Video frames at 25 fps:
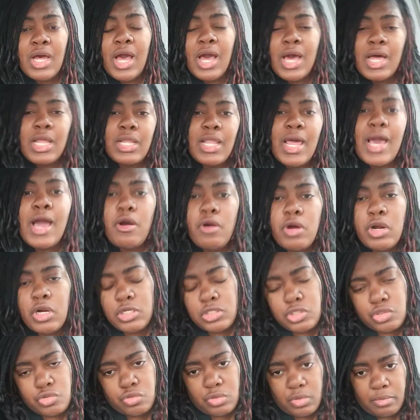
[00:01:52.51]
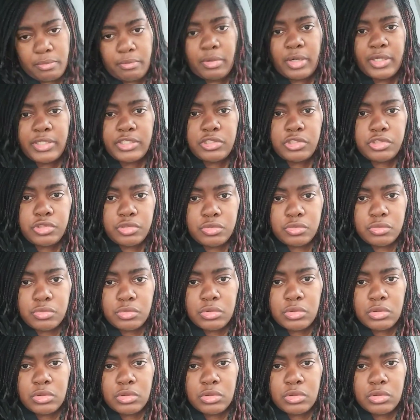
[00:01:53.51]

allow her to embrace you.